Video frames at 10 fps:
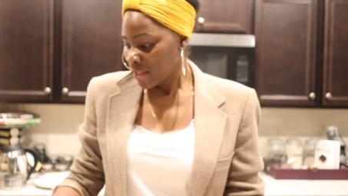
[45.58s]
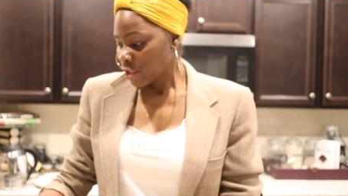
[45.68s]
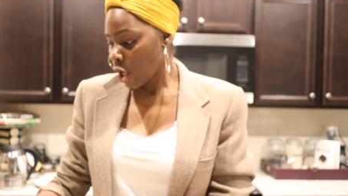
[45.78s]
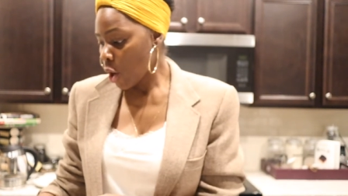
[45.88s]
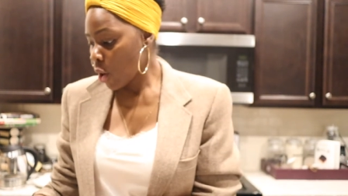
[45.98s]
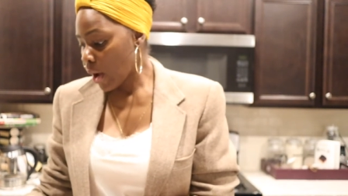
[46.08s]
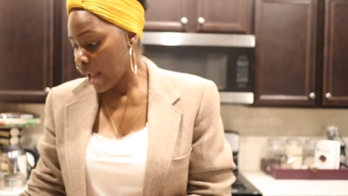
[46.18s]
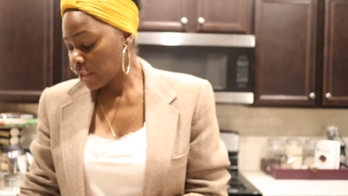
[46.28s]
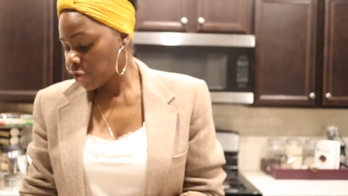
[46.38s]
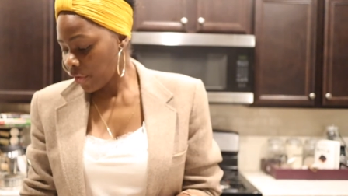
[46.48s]
So
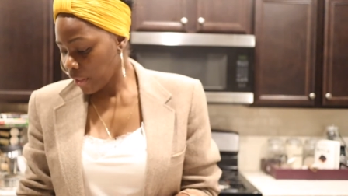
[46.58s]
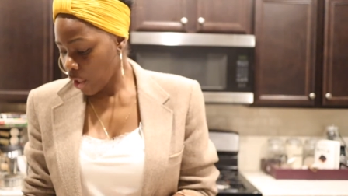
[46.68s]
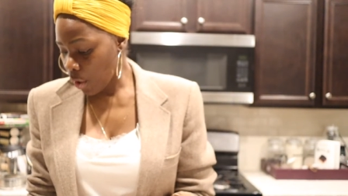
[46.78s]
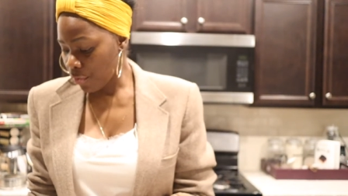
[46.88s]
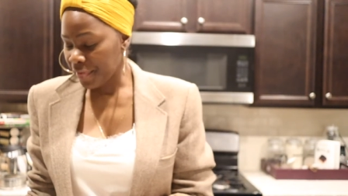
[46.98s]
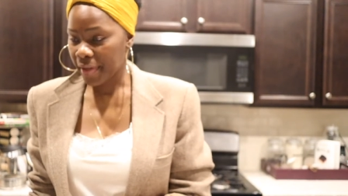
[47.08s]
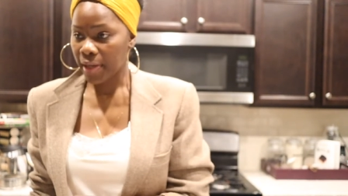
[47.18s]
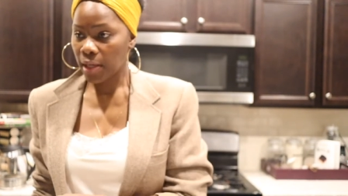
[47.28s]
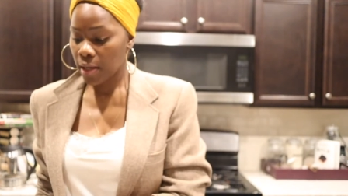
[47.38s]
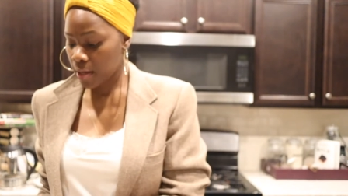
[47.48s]
during
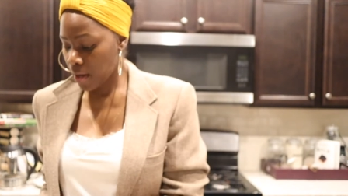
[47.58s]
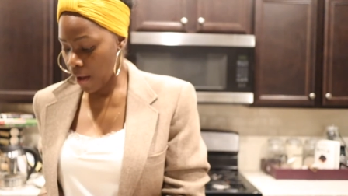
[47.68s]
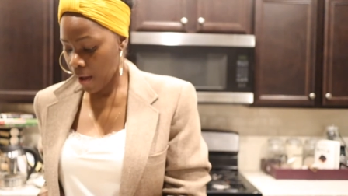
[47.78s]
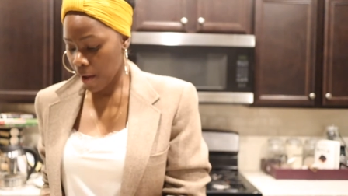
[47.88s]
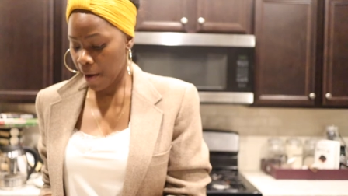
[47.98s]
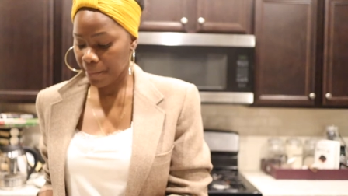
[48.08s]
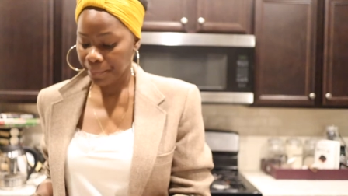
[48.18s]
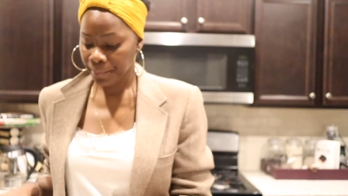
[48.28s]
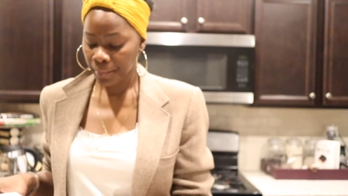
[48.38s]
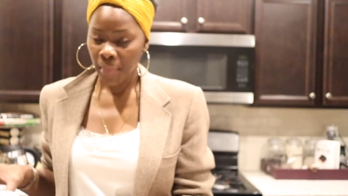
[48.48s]
COVID,
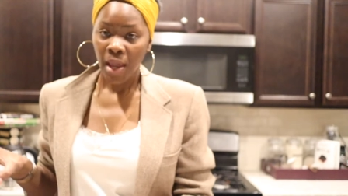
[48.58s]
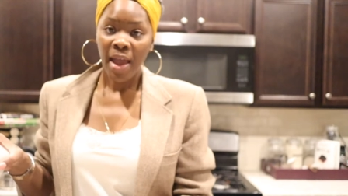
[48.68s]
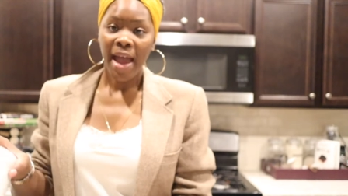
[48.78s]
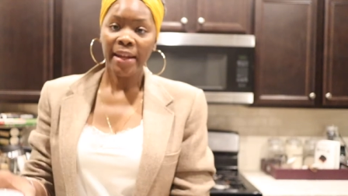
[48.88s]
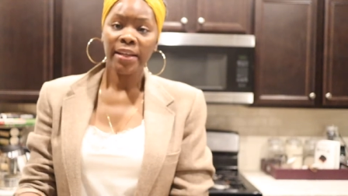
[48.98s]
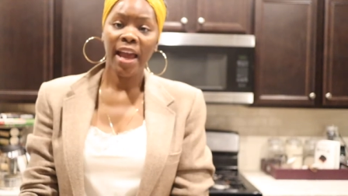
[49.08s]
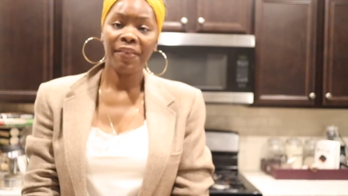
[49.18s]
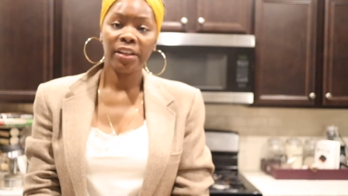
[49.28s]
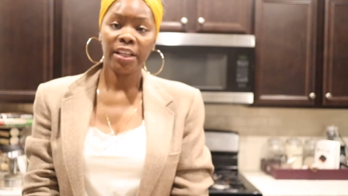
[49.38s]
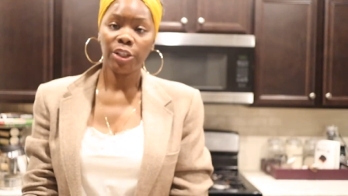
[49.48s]
um, I didn't
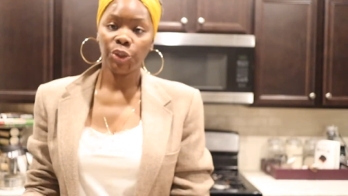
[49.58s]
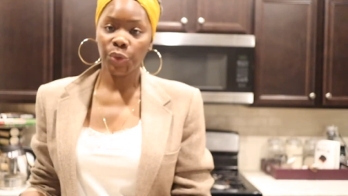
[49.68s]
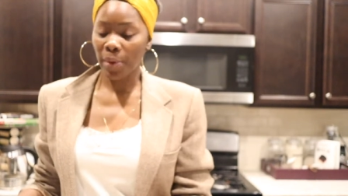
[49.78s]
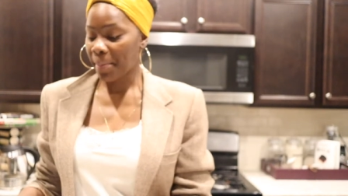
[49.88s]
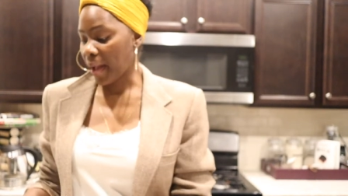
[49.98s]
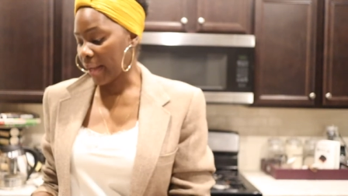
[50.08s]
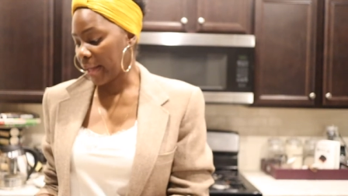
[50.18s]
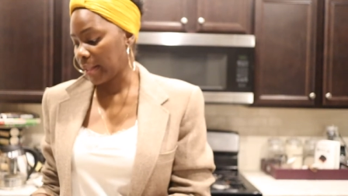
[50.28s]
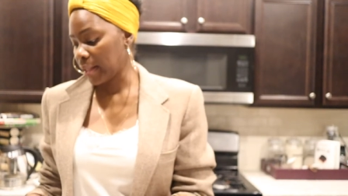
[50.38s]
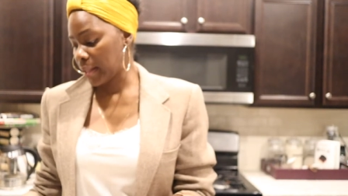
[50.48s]
have any issues with buying
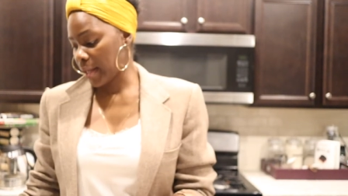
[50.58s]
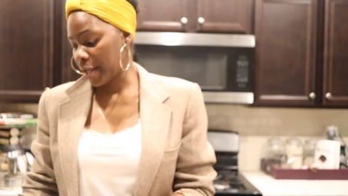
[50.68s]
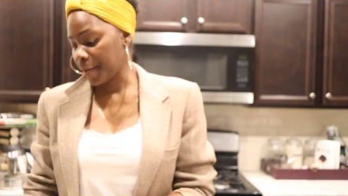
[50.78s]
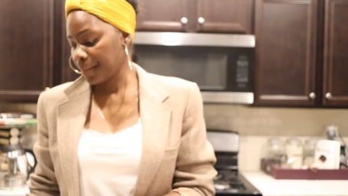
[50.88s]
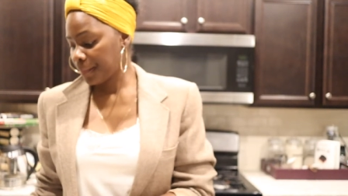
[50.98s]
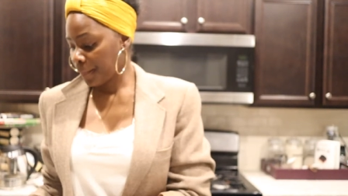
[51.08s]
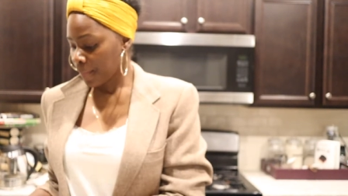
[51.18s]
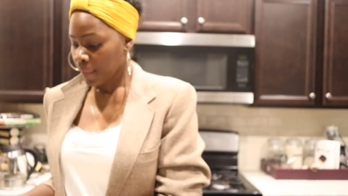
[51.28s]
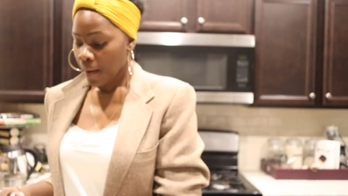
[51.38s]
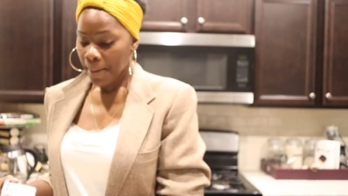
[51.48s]
anything,
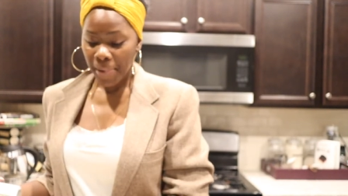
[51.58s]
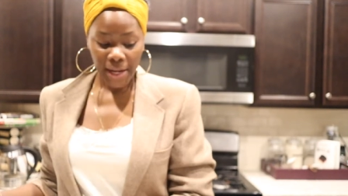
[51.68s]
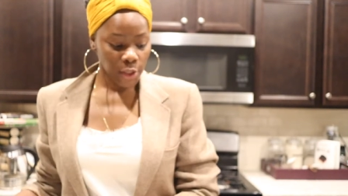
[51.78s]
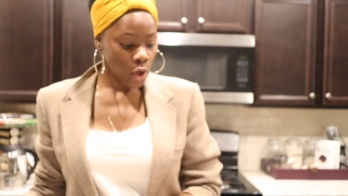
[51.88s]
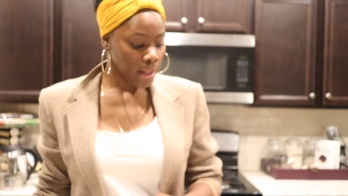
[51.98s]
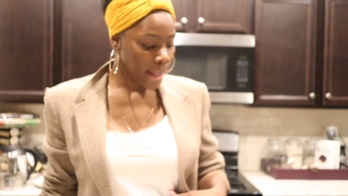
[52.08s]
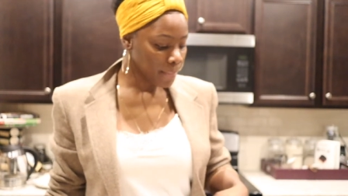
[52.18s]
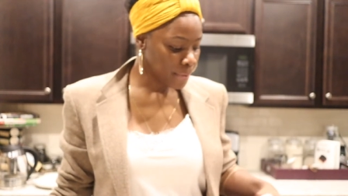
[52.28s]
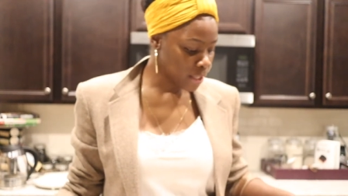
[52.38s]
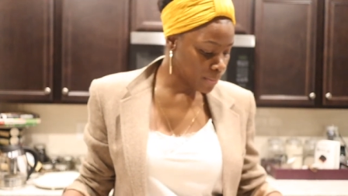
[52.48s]
but I know a lot
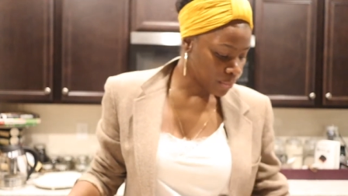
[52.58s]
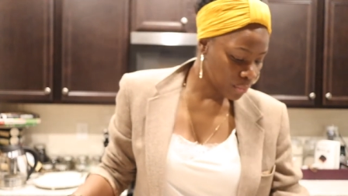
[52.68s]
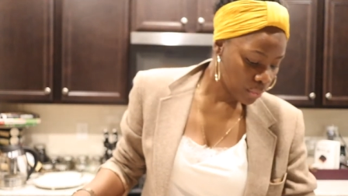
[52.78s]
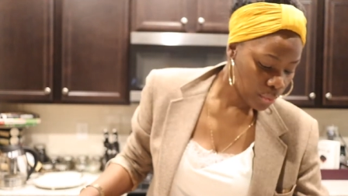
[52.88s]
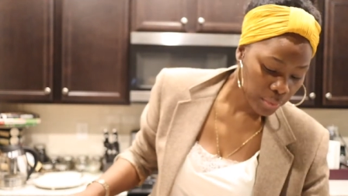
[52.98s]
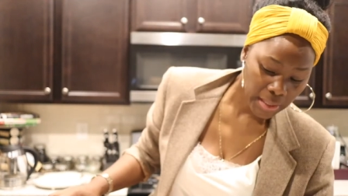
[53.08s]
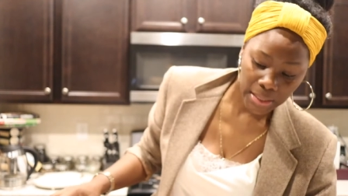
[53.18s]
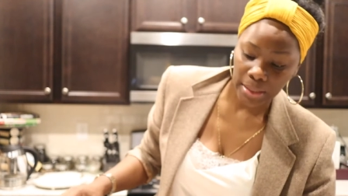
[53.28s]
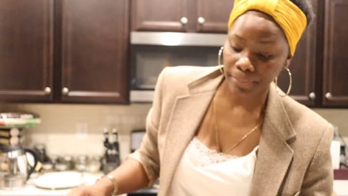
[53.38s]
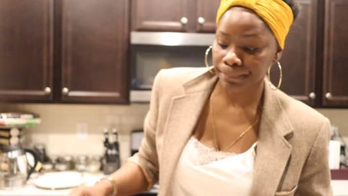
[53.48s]
of people
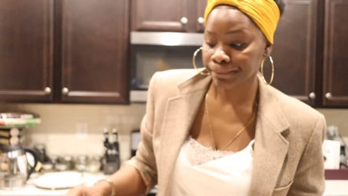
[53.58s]
who eat,